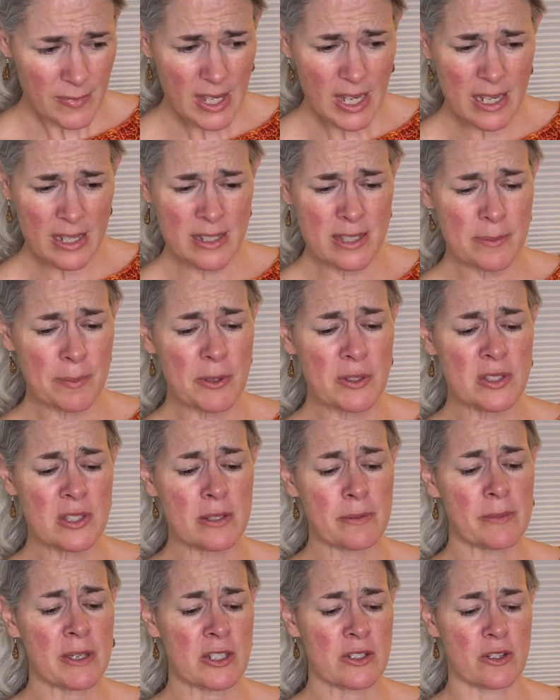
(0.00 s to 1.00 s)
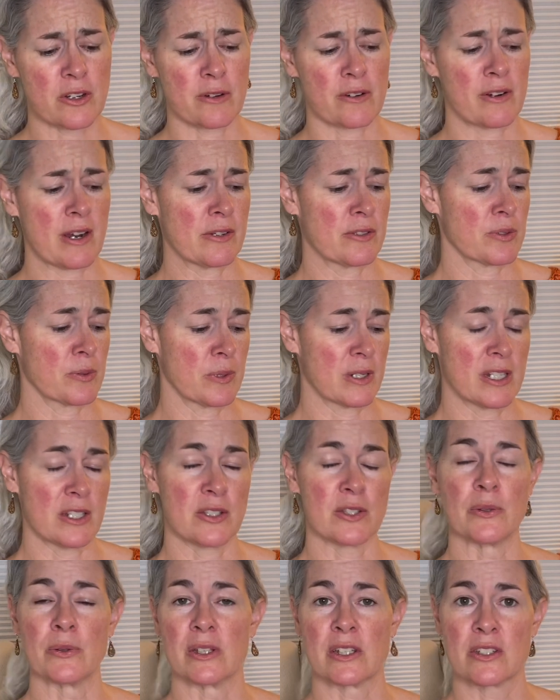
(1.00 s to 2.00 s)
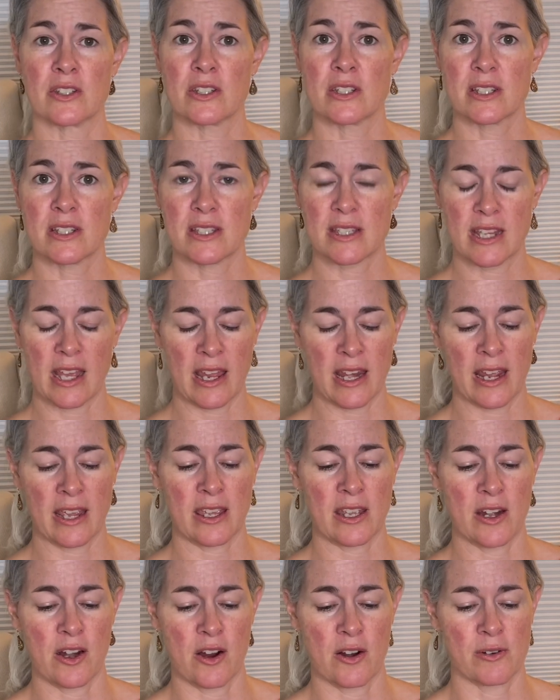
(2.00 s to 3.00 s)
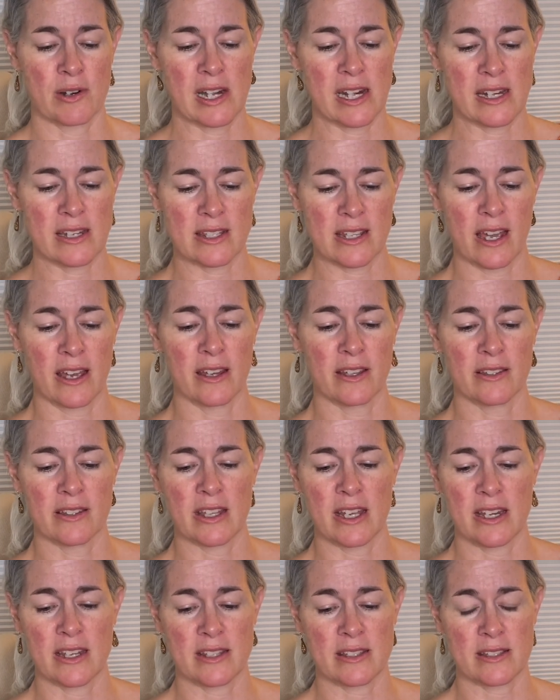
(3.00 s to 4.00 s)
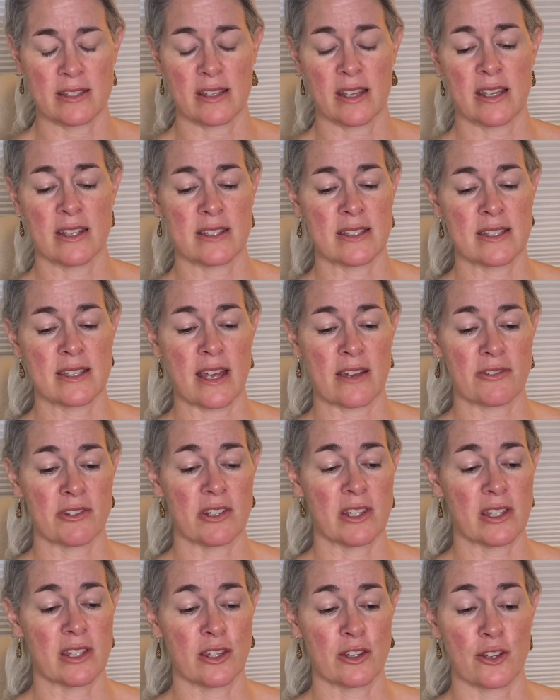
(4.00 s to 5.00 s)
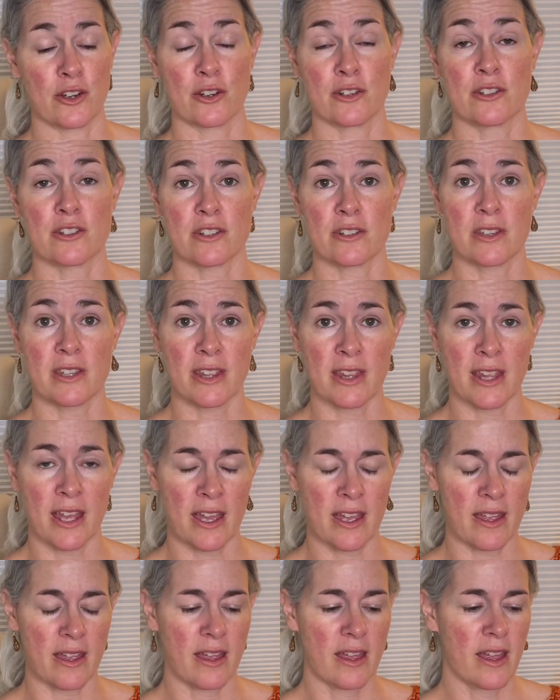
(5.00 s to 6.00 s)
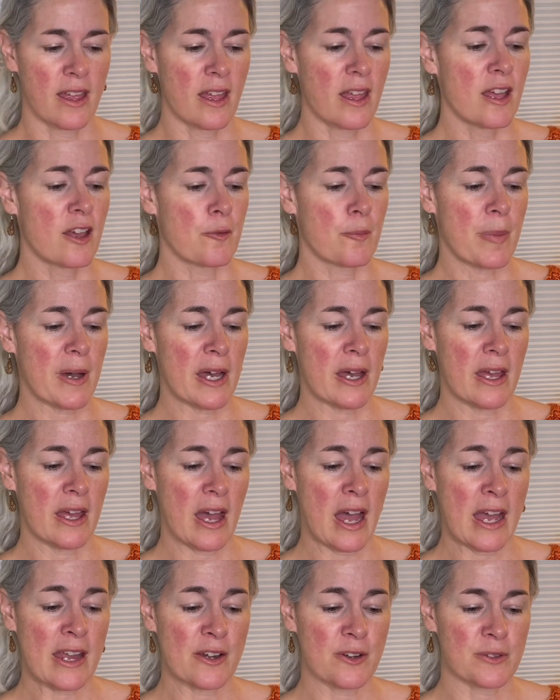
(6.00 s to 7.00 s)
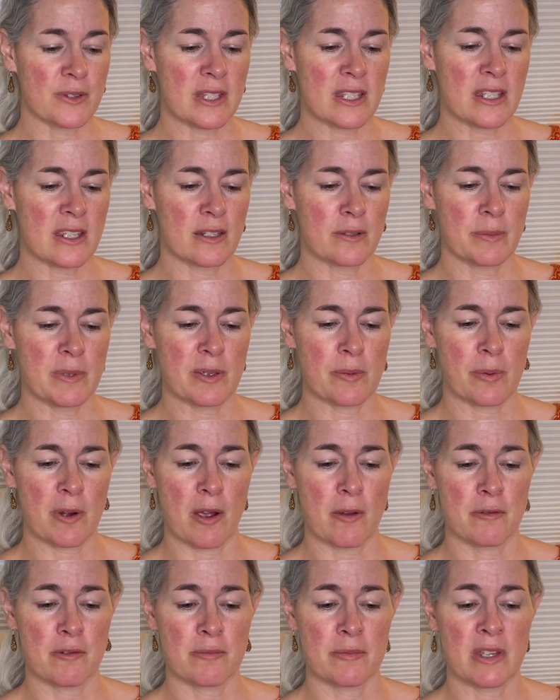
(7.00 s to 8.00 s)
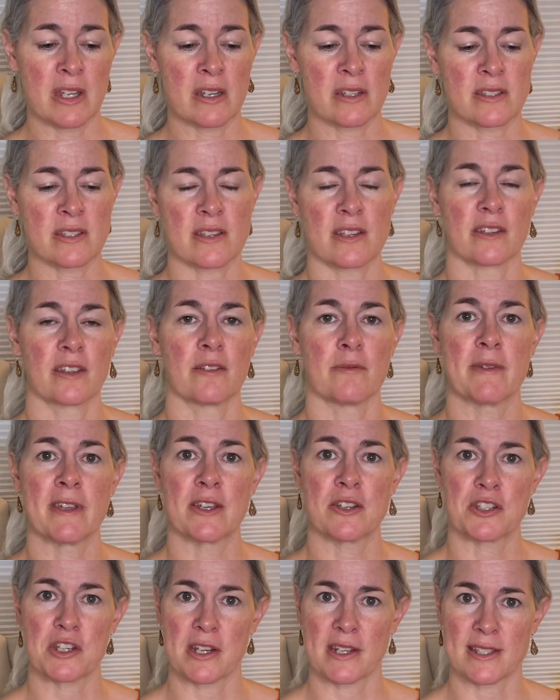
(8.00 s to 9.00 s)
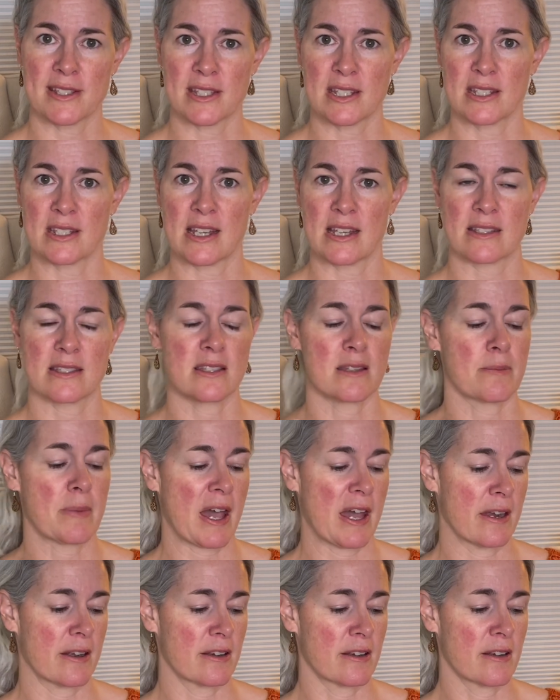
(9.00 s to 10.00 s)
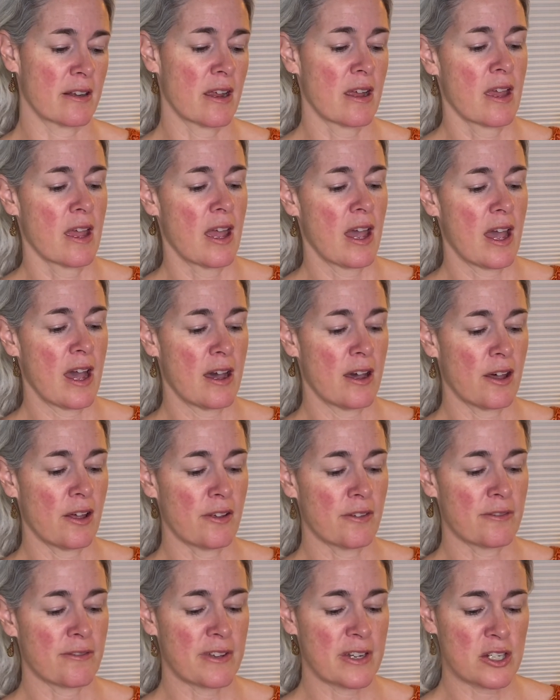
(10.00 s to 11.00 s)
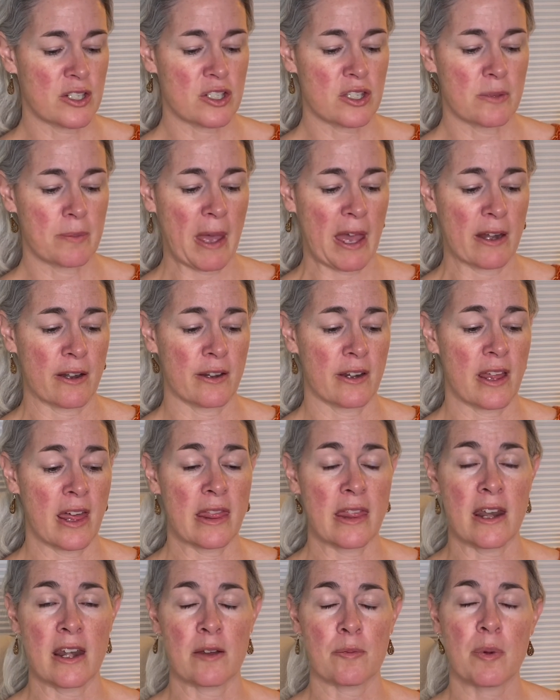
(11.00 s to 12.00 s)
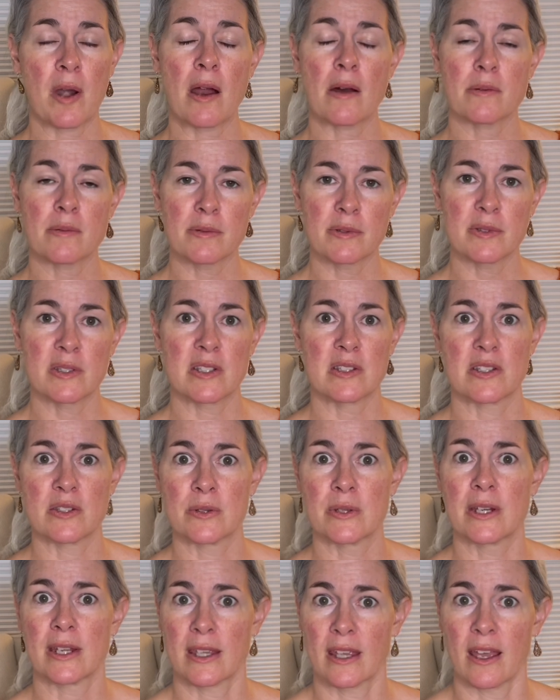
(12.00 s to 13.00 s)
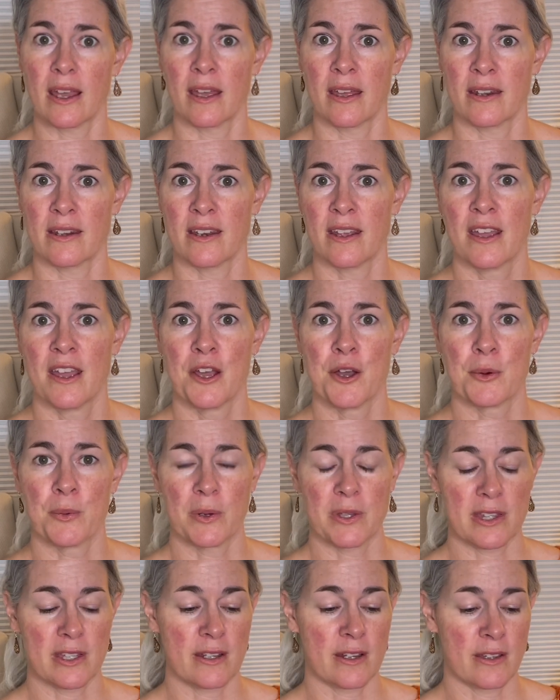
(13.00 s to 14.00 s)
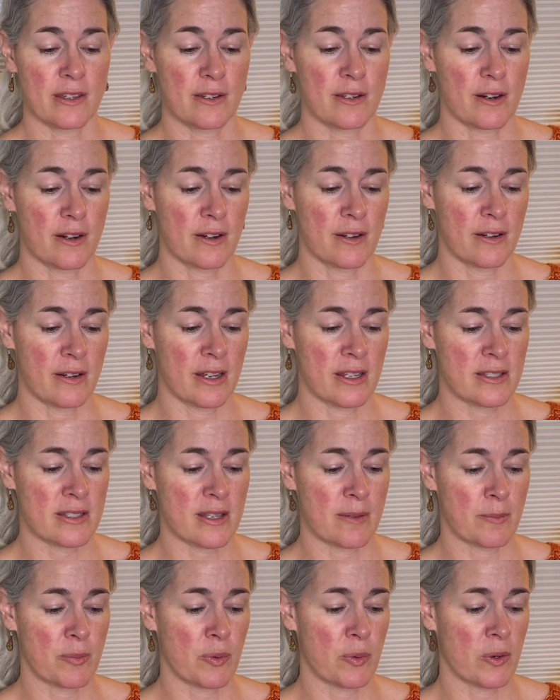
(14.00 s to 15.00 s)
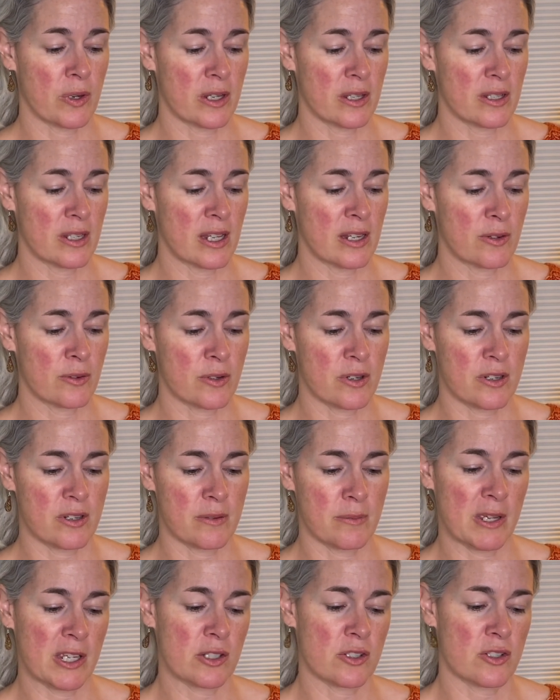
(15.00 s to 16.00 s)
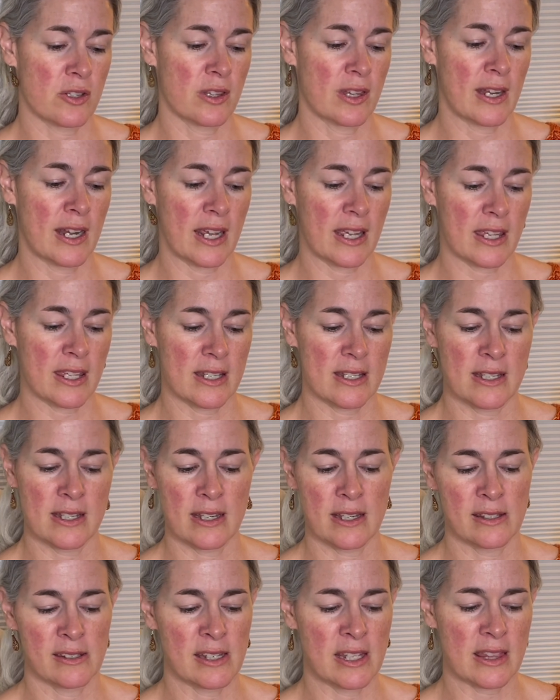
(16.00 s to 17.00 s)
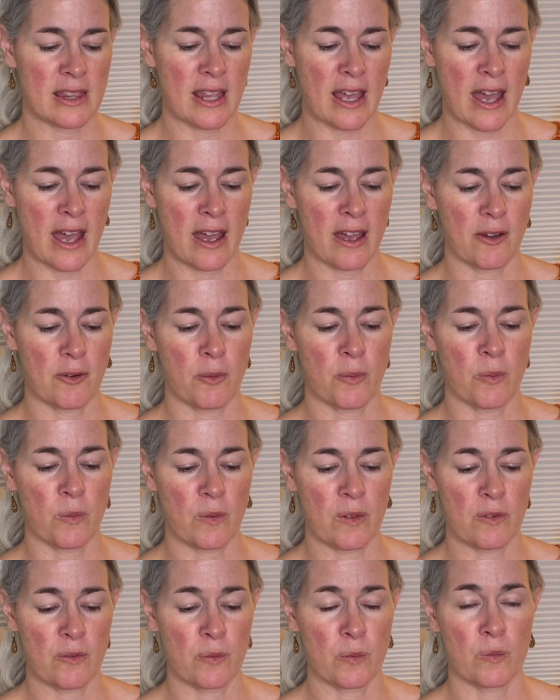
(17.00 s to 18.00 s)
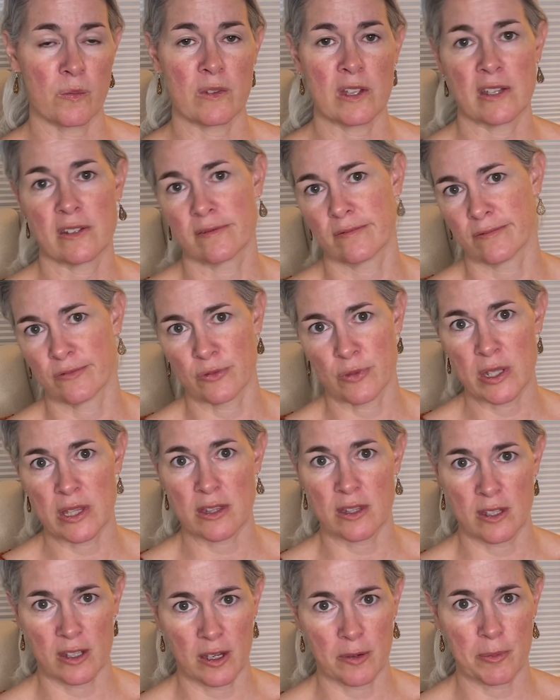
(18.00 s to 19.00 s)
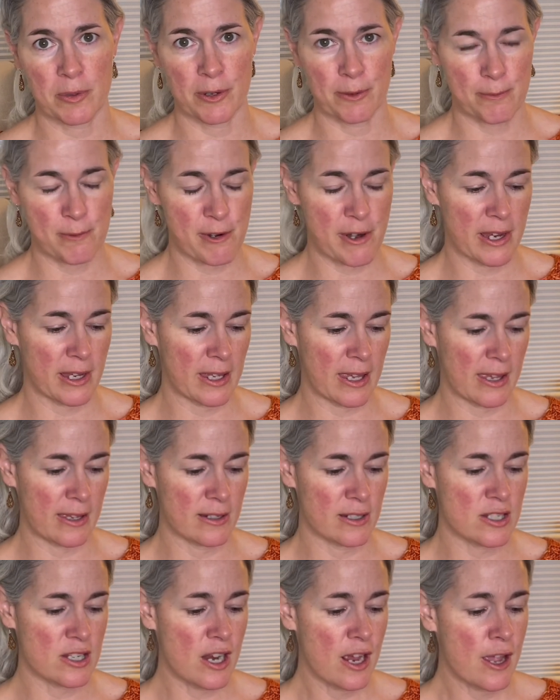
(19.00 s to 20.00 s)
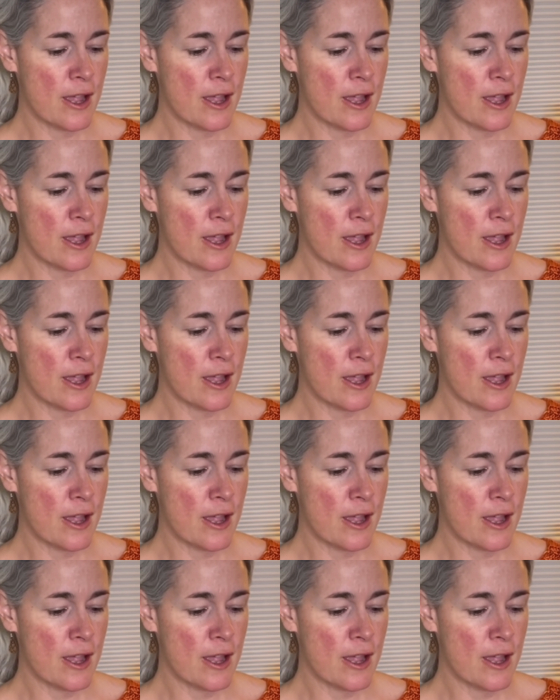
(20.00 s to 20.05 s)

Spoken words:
is supposed to measure around 22 inches, and I can already tell that it's definitely larger than that. But I don't think it'll be a problem. It'll still give me a chance to test the pattern. I'll finish the pattern, and then I'll probably do it again with another yarn at some point in order to make sure that I can knit the hat with the appropriate gauge.